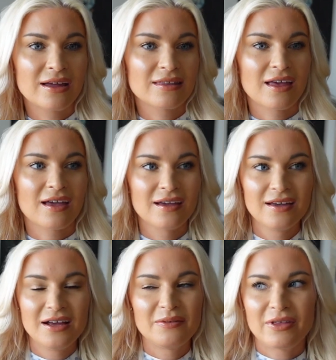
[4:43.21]
And like,
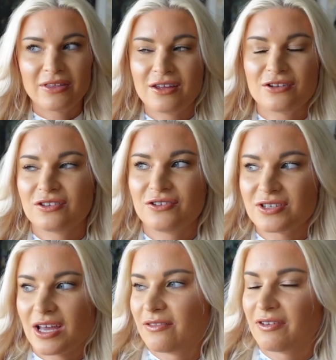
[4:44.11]
then you
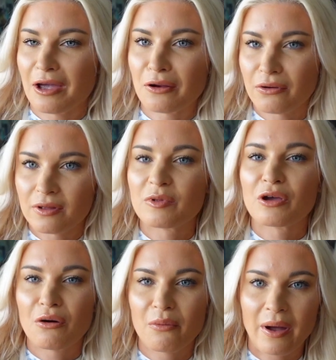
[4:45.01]
just kind of like ignore them and they
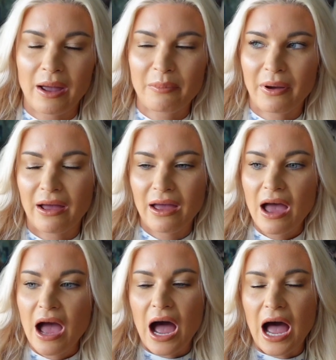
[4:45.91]
go away. But
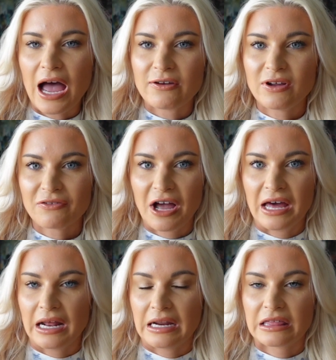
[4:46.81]
I've never
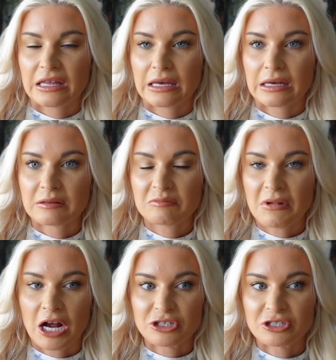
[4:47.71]
had anything
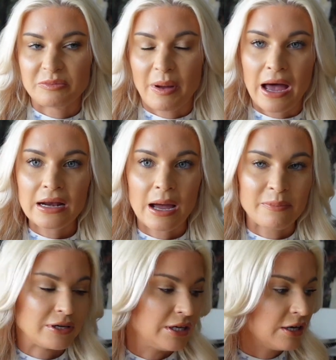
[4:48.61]
actually bad
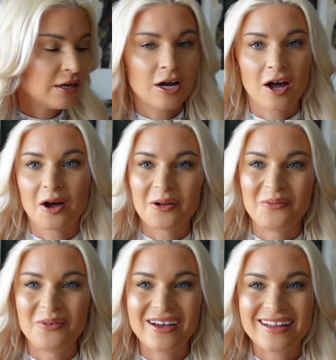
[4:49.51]
happen here, knock
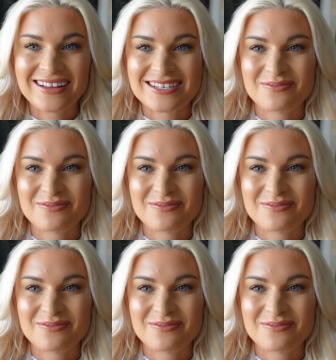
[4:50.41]
on wood.